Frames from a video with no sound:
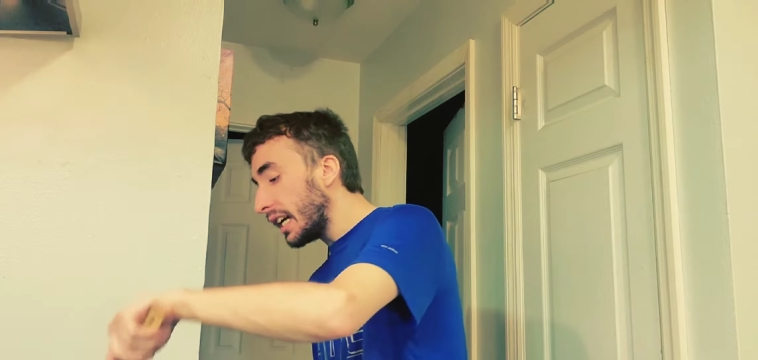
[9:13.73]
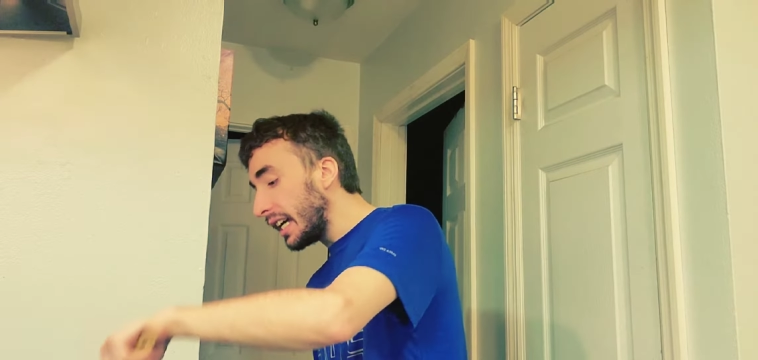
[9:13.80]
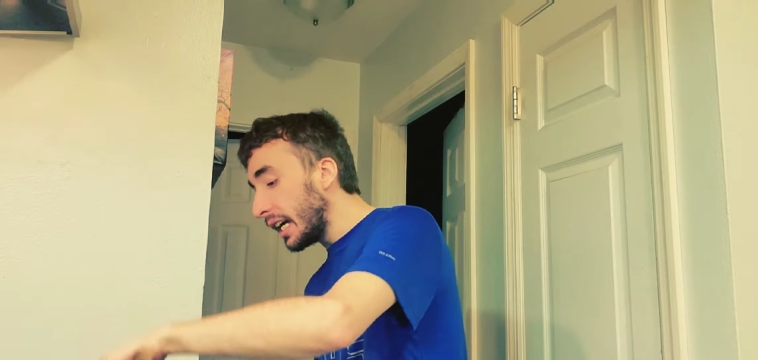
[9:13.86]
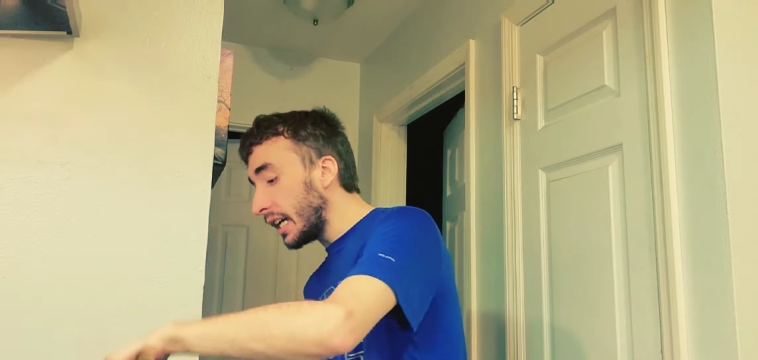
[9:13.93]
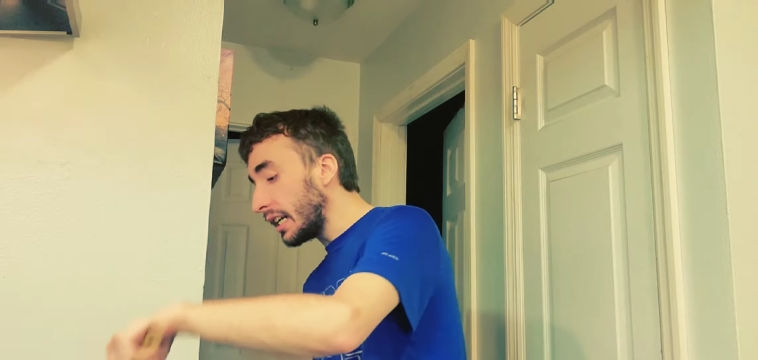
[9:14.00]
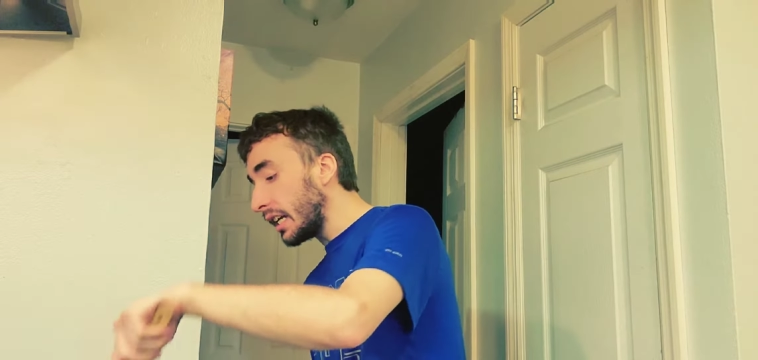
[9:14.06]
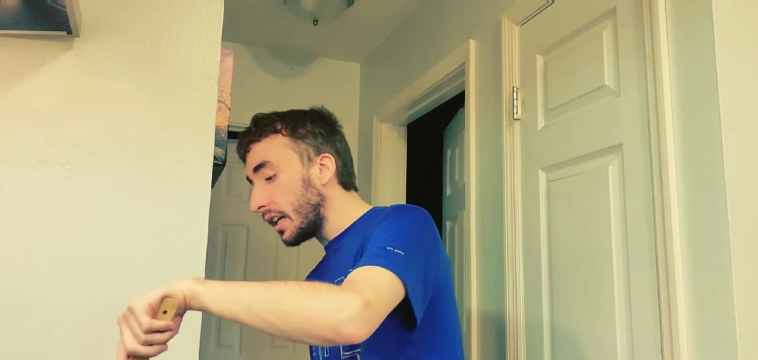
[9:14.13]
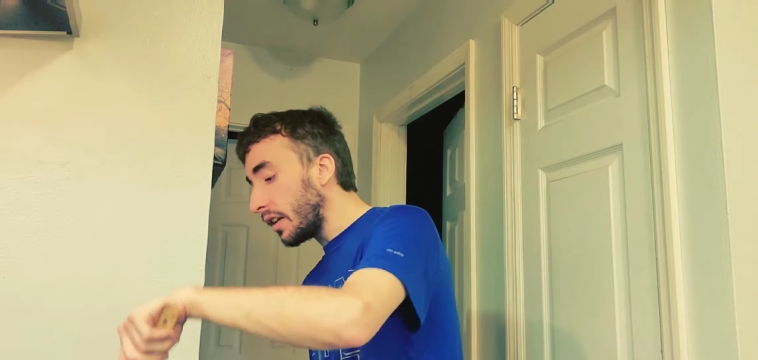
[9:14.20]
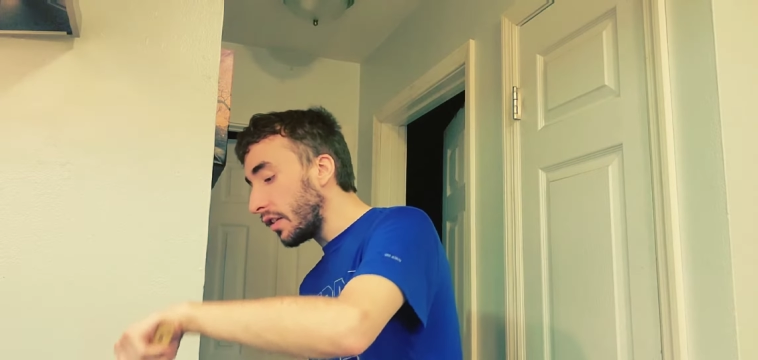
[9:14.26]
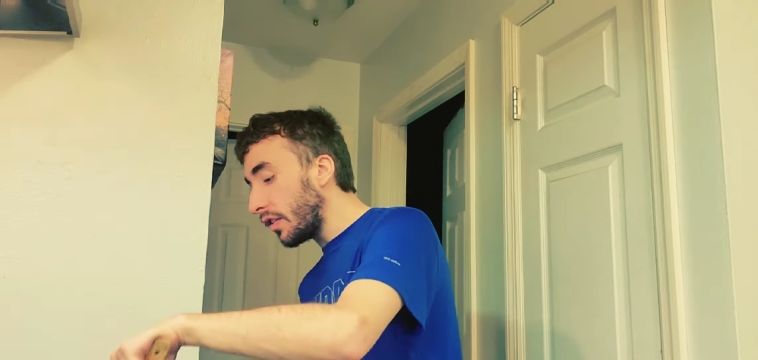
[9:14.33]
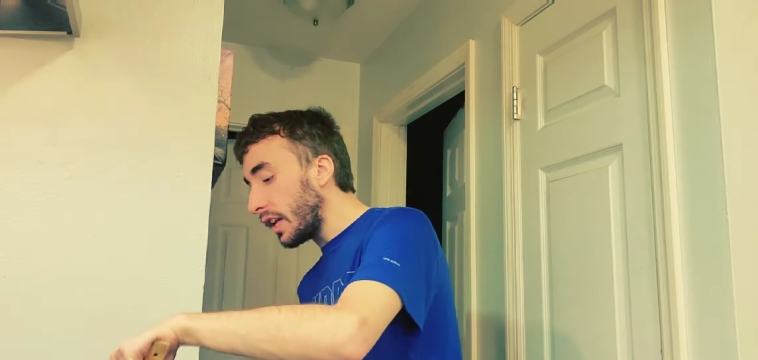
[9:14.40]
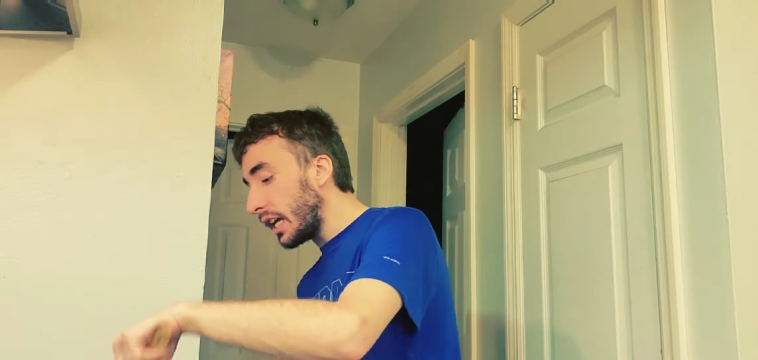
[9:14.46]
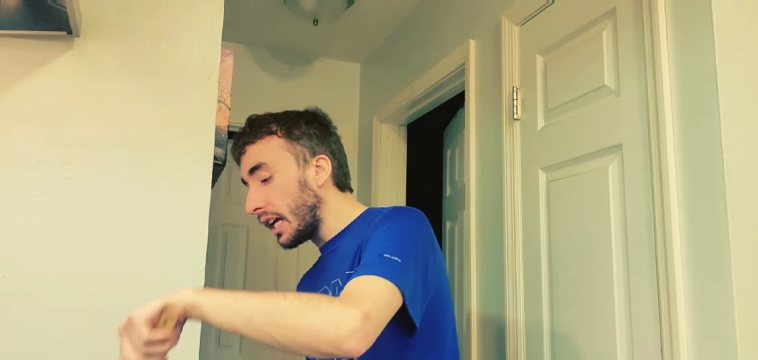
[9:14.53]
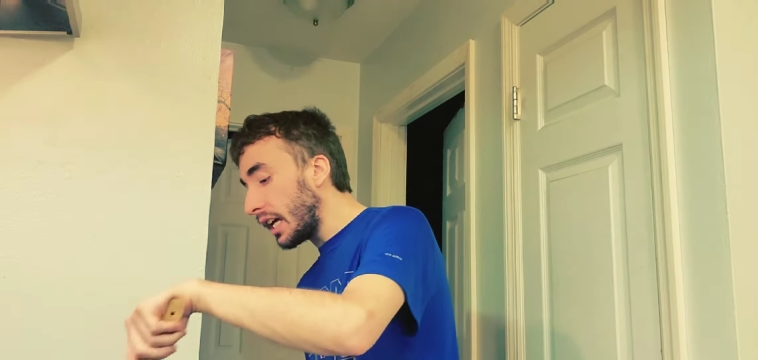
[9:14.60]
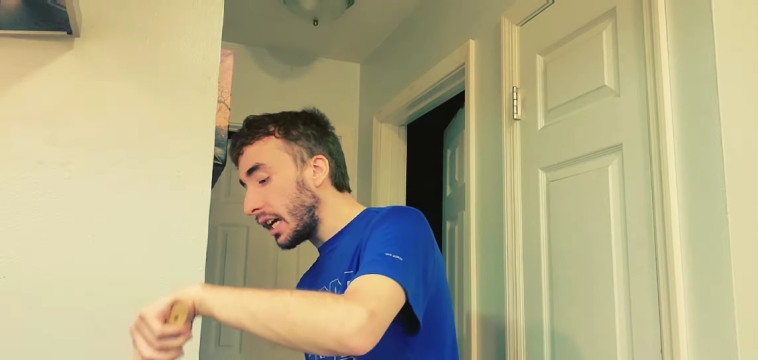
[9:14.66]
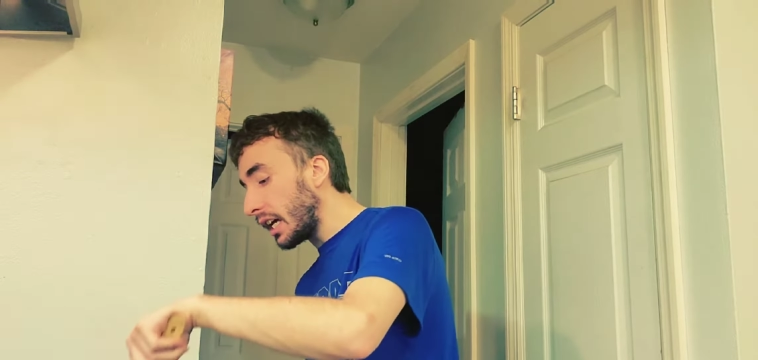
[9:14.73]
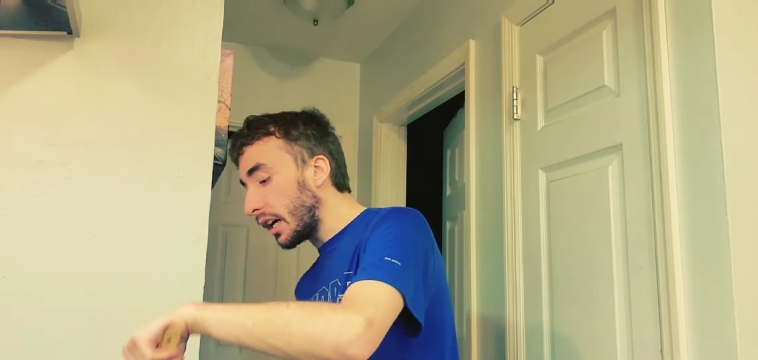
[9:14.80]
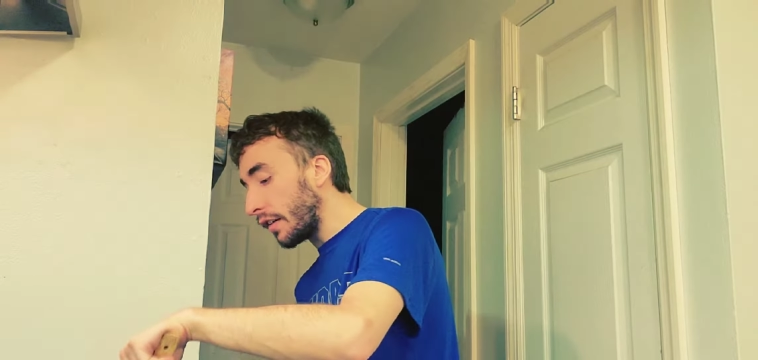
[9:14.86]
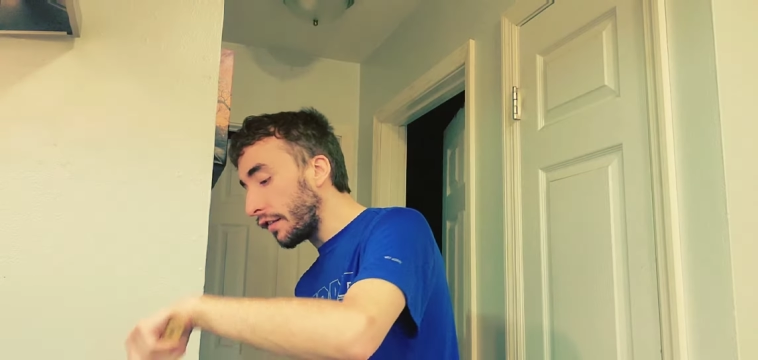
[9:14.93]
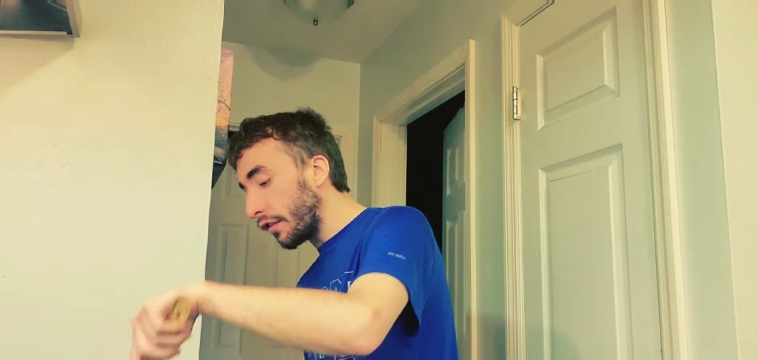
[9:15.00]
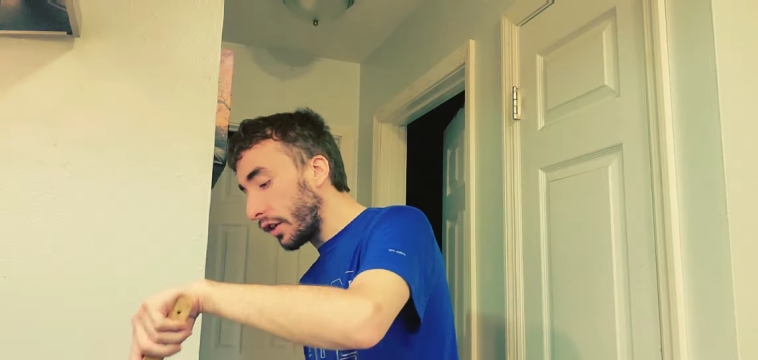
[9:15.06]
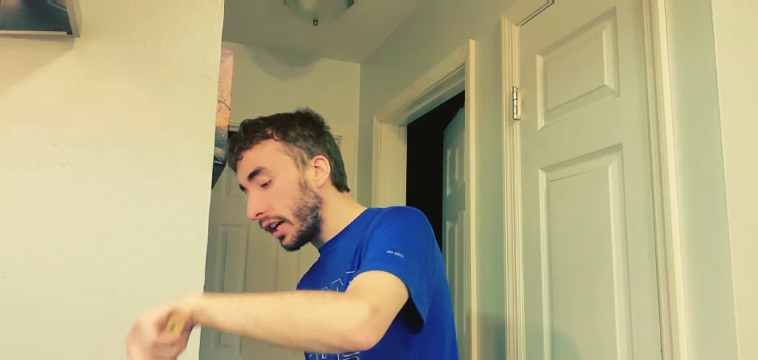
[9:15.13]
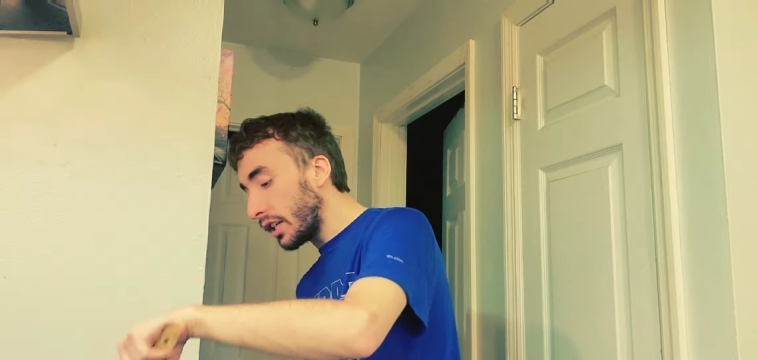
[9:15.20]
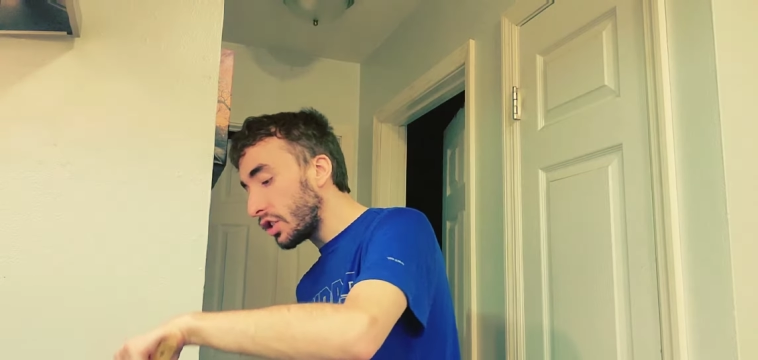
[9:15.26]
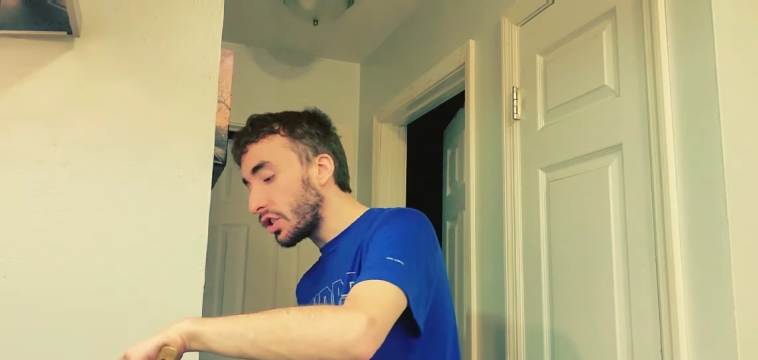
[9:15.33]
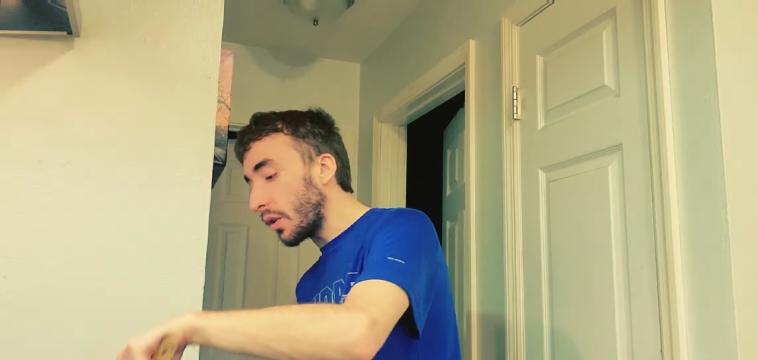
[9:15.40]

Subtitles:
in the fridge,